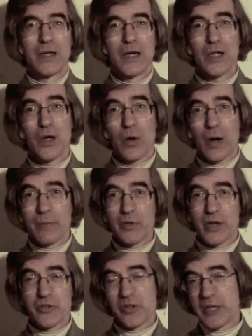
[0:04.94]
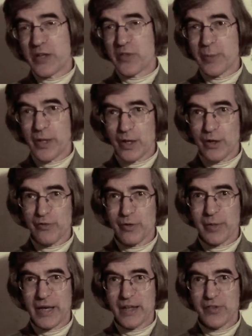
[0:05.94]
Hello, I'm Dr. Keith Miller
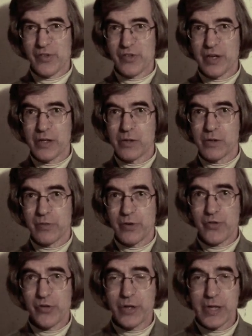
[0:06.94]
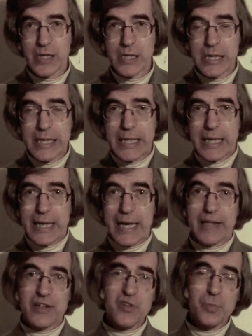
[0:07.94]
from Kansas State University,
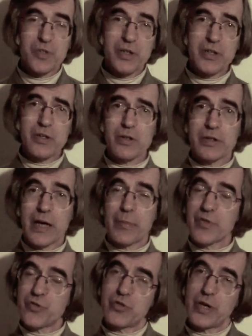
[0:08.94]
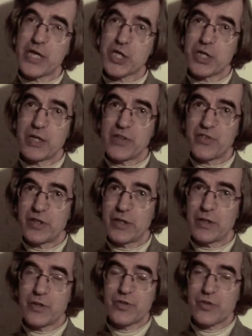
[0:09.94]
and this particular demonstration is to
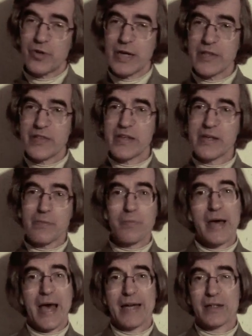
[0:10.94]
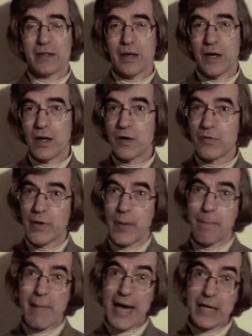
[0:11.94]
illustrate the impact of
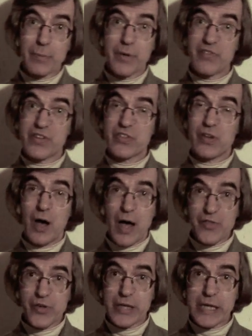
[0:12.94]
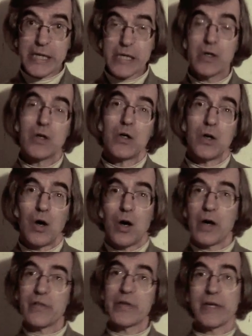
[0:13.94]
magma viscosity
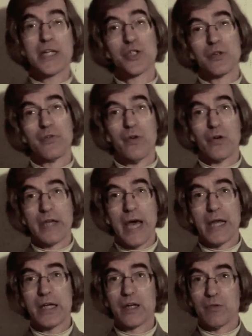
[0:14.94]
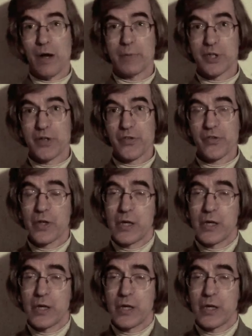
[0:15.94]
on the nature of volcanic eruptions.